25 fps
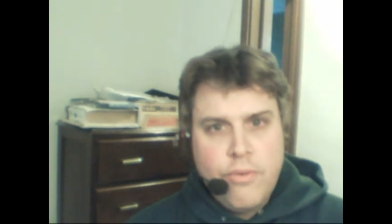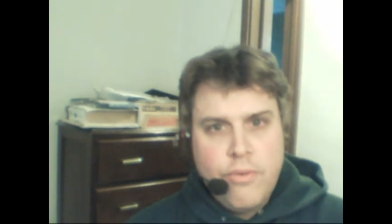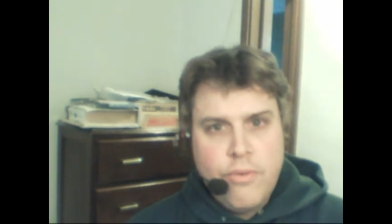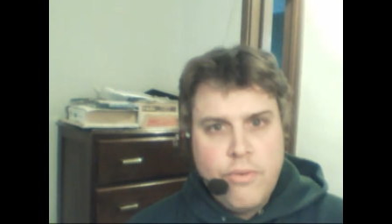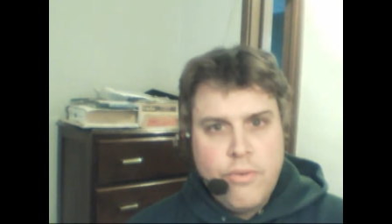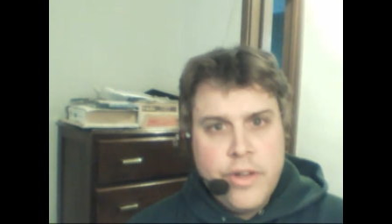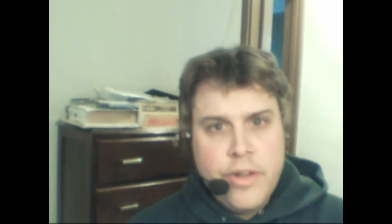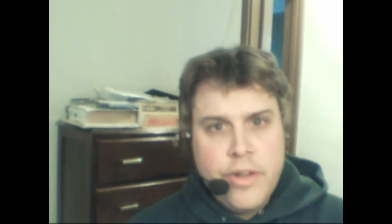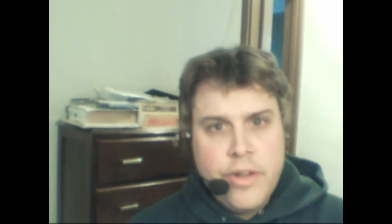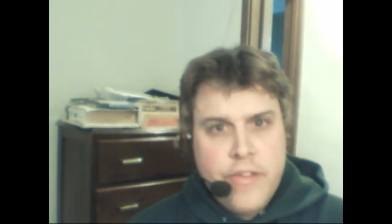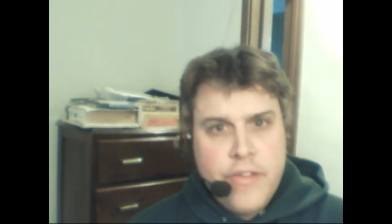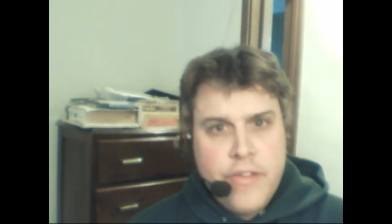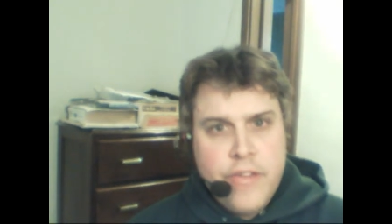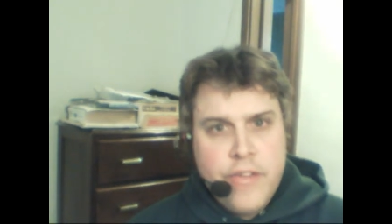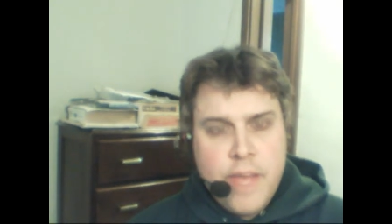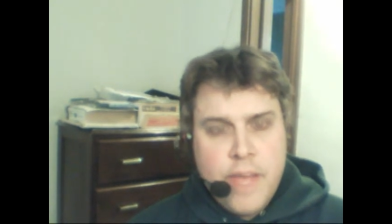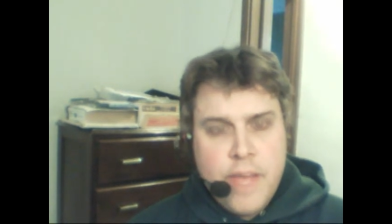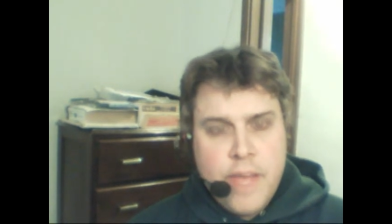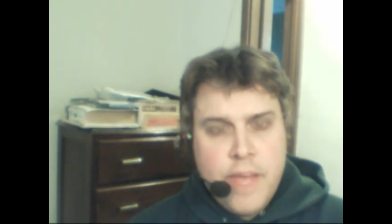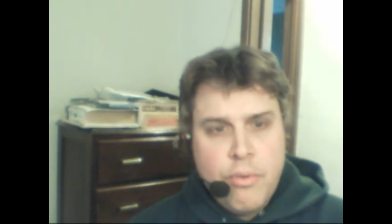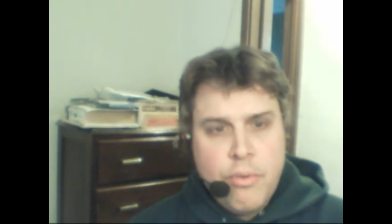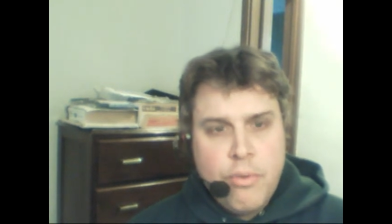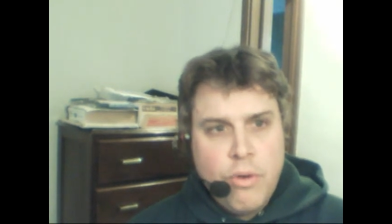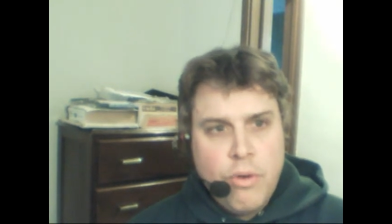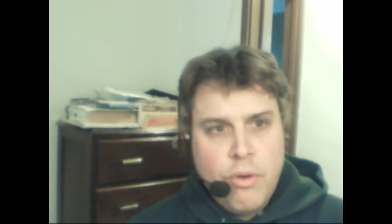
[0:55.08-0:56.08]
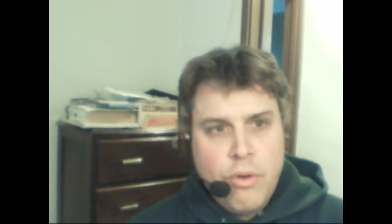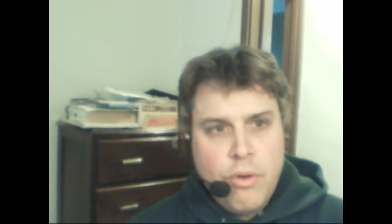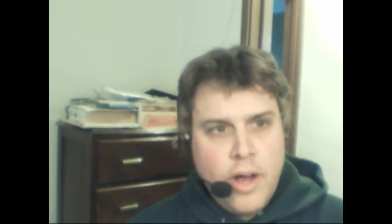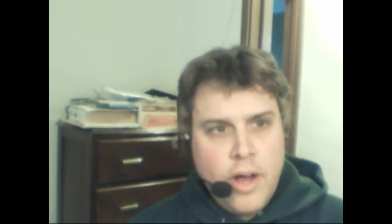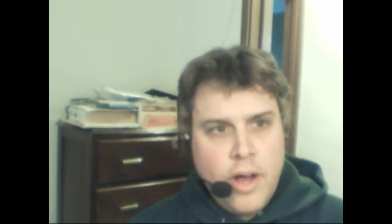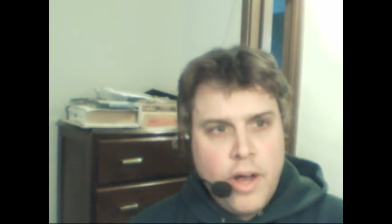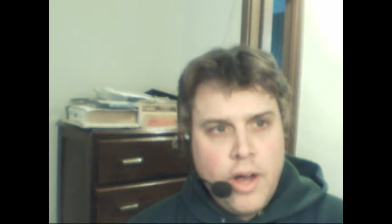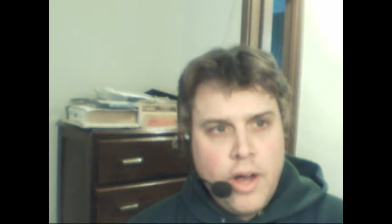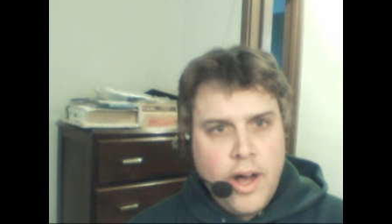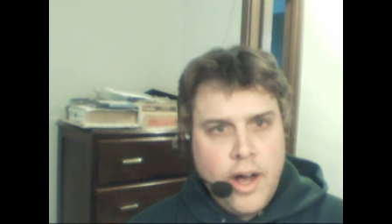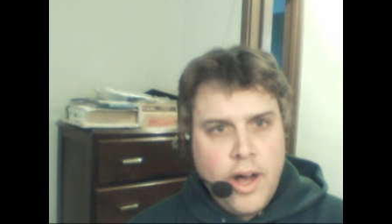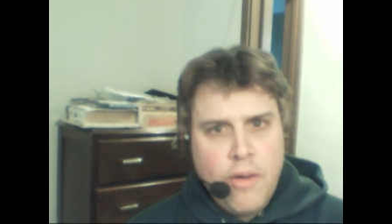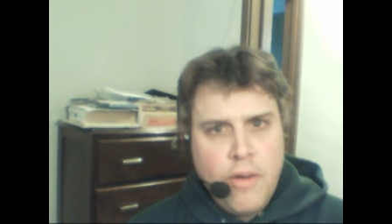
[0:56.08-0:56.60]
For an example,
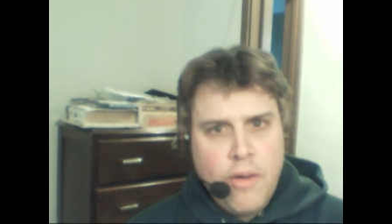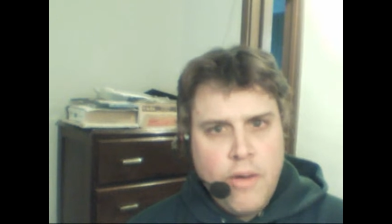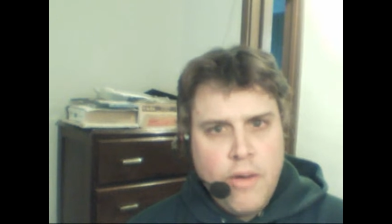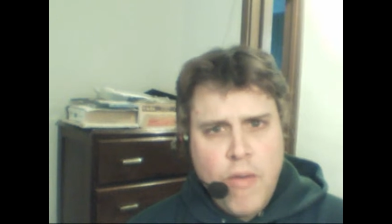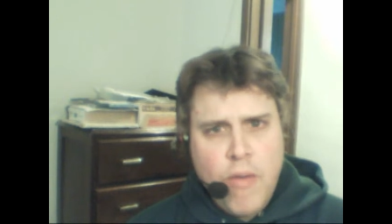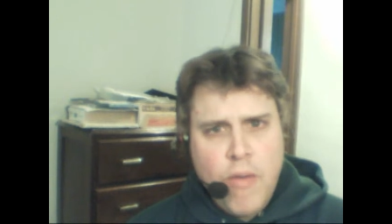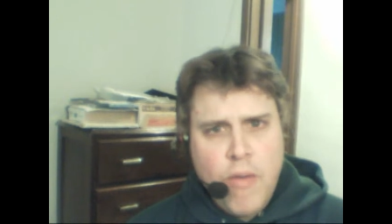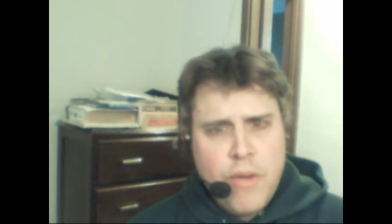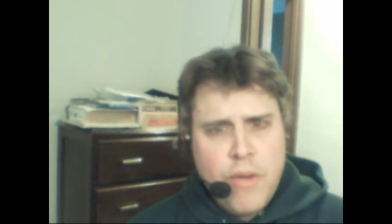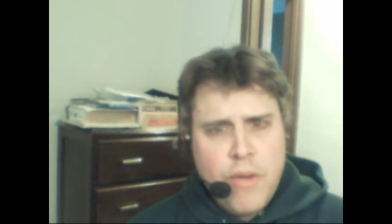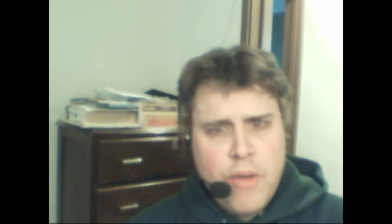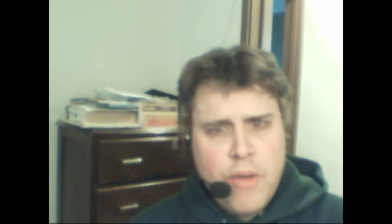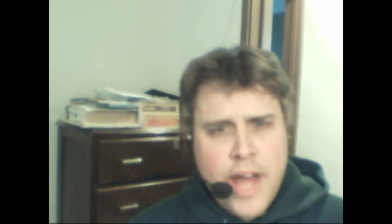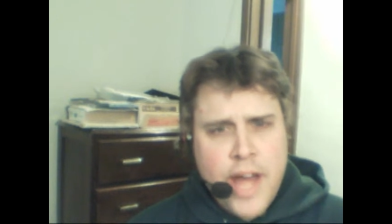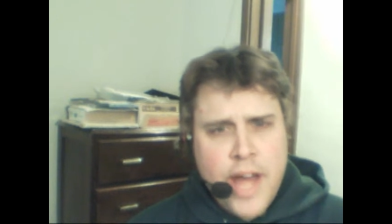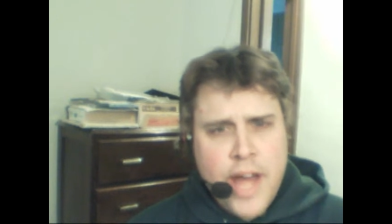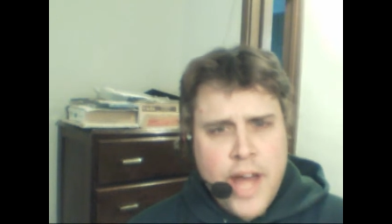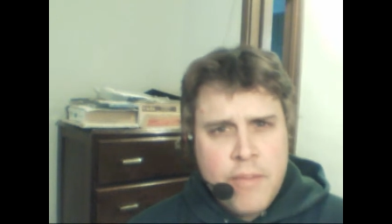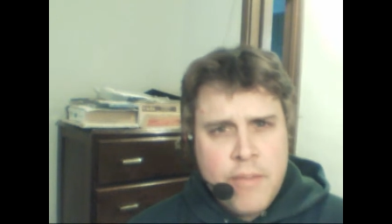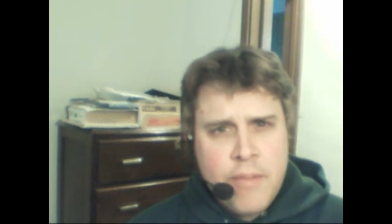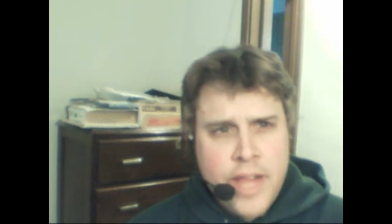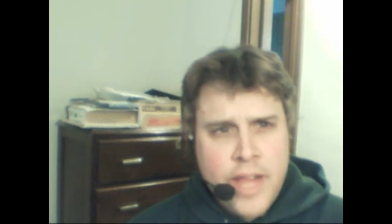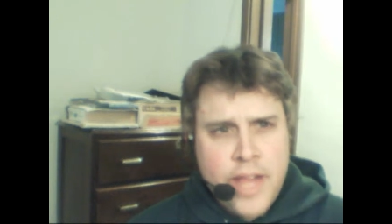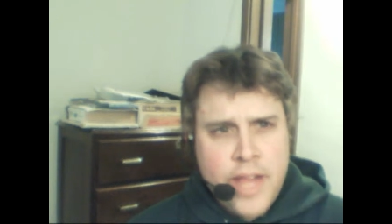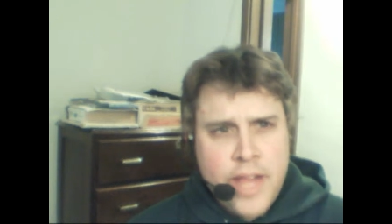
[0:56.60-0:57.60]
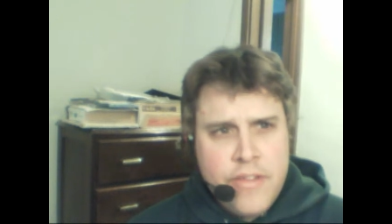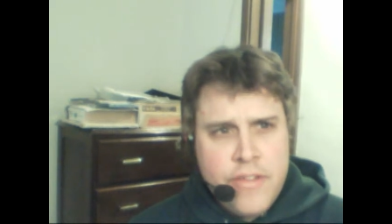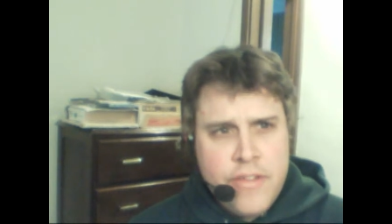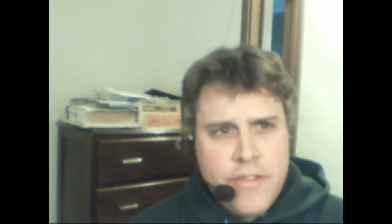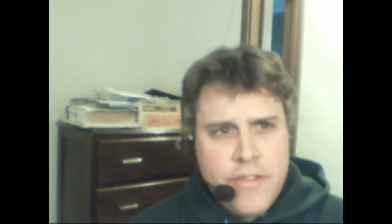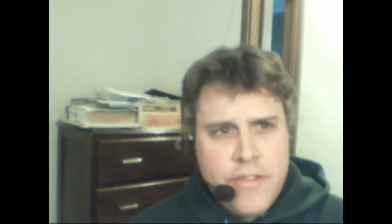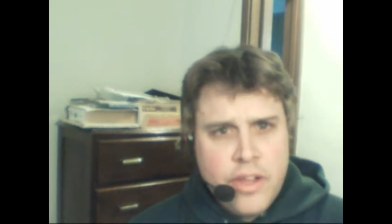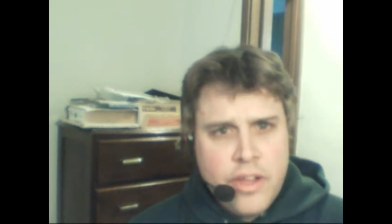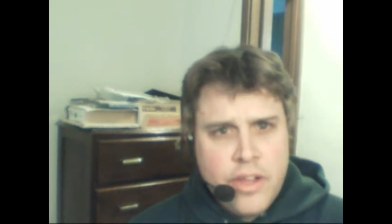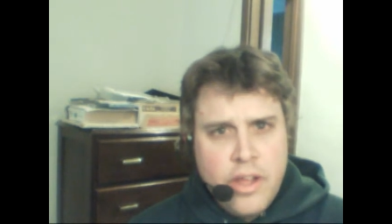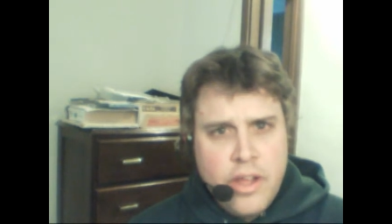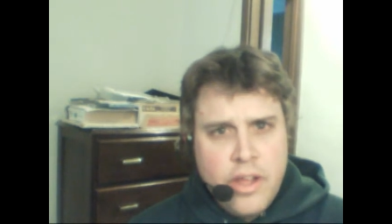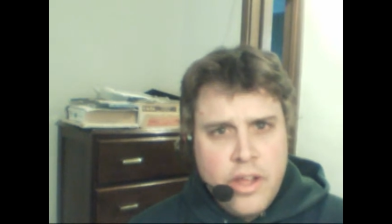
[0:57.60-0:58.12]
uh, why would Adam
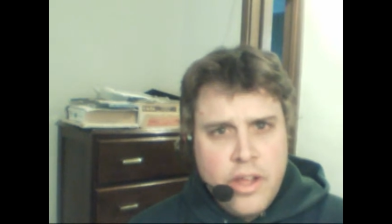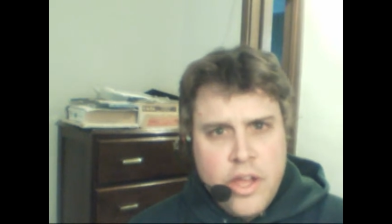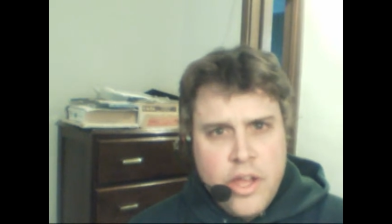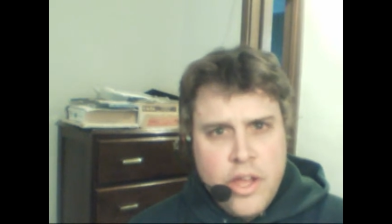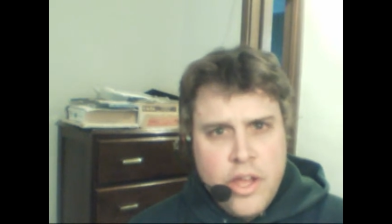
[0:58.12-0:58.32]
Lanza